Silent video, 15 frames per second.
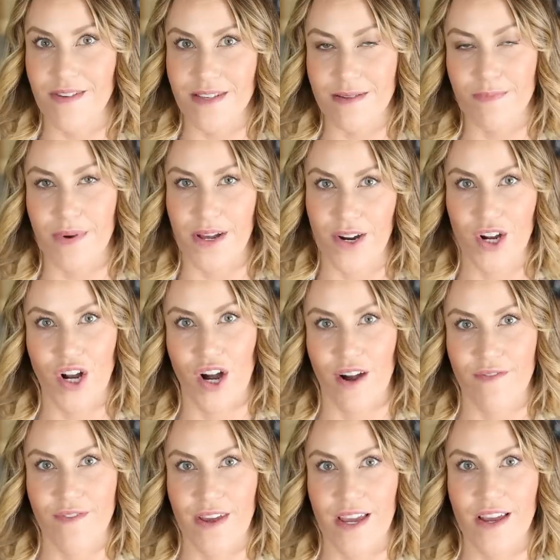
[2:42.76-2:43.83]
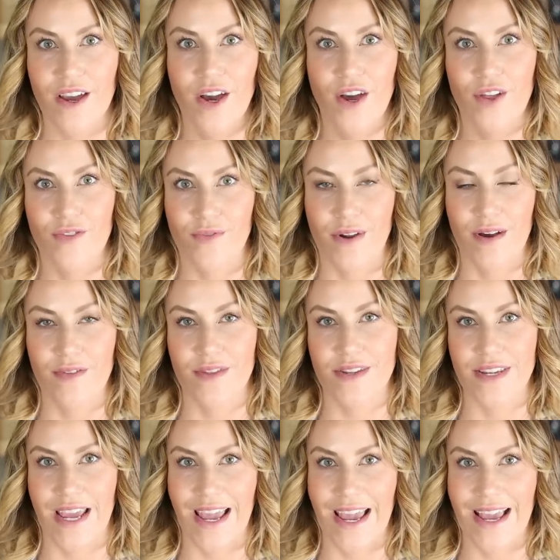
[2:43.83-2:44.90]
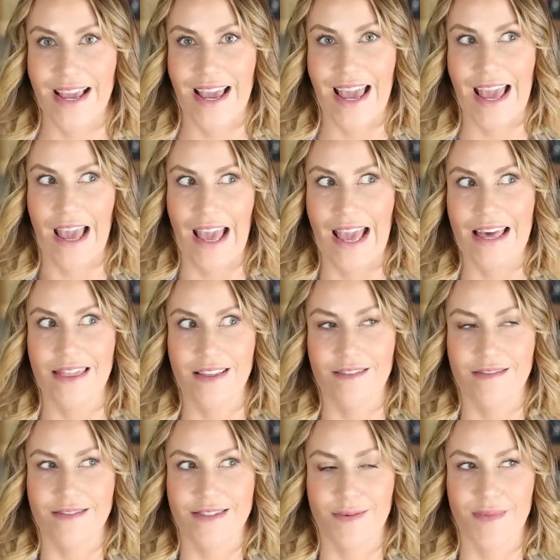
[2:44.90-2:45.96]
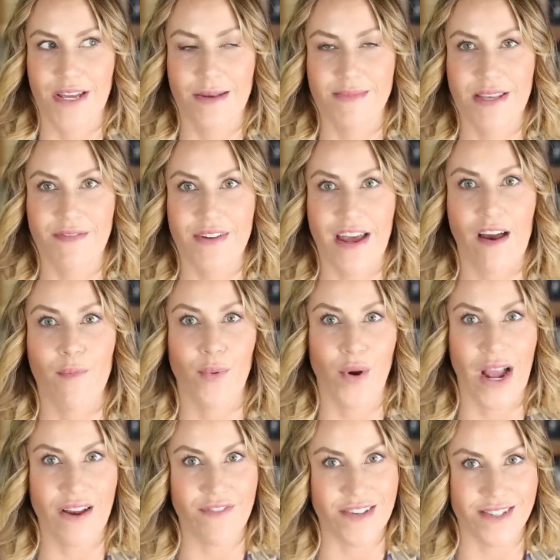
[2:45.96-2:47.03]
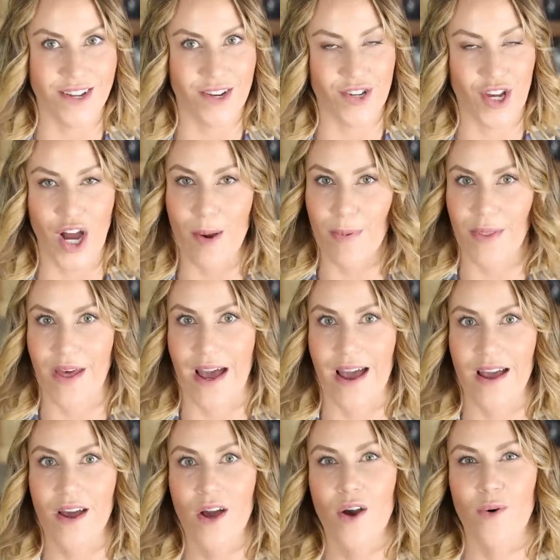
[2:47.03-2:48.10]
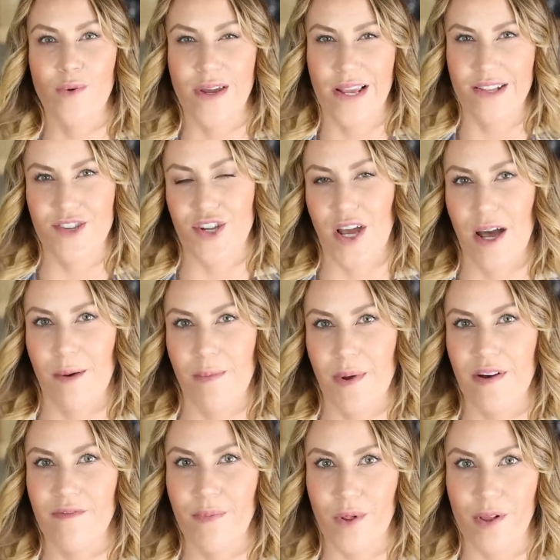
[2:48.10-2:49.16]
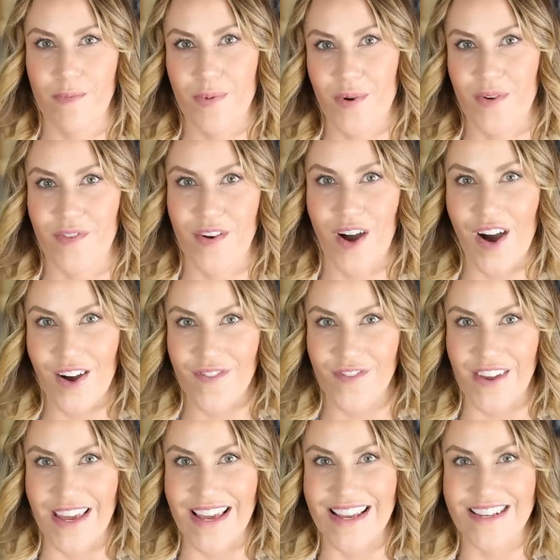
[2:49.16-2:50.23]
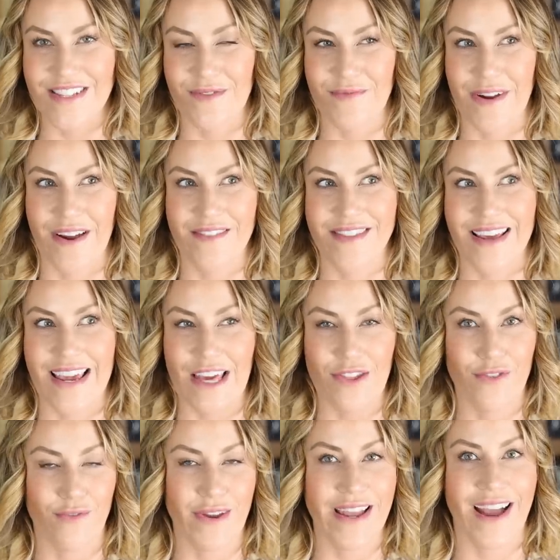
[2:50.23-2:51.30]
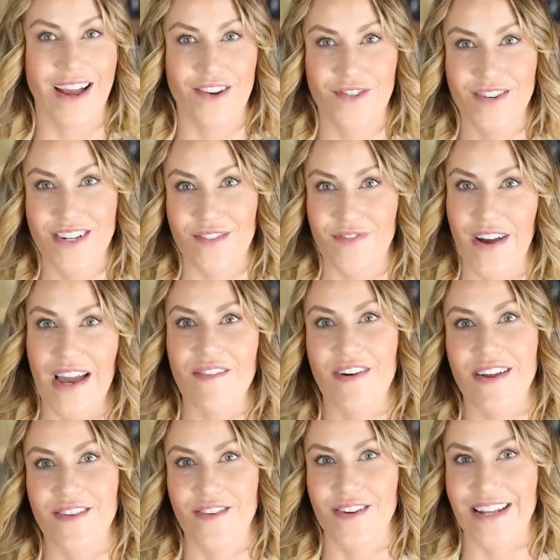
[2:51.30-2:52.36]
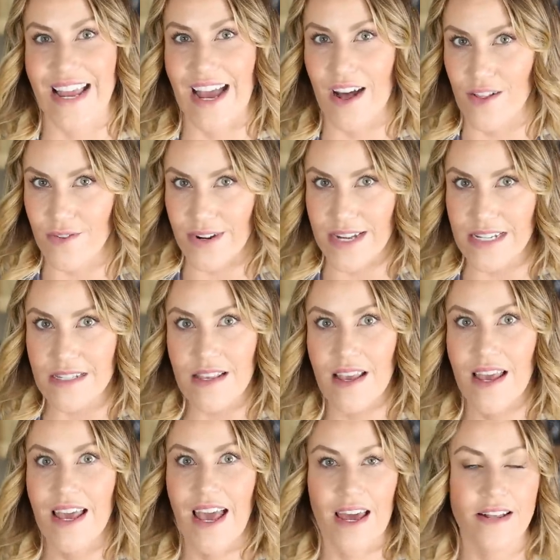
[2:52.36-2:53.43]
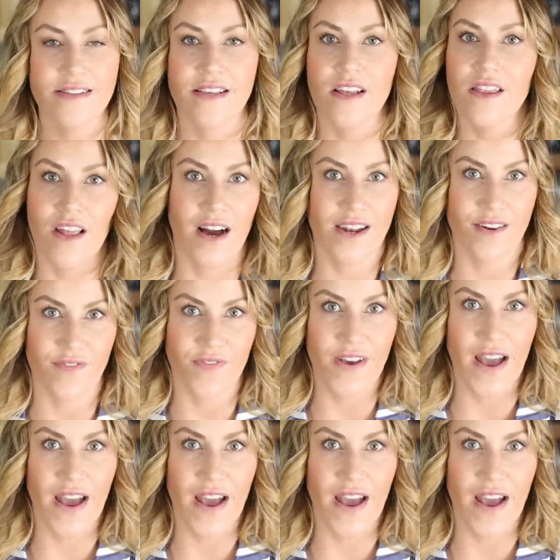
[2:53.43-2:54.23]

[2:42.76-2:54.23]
of this butter coffee throughout the day and they'll sometimes even have breakfast on top of that. Well, each cup of bulletproof coffee is around like 300 to 500 calories, and it's a lot of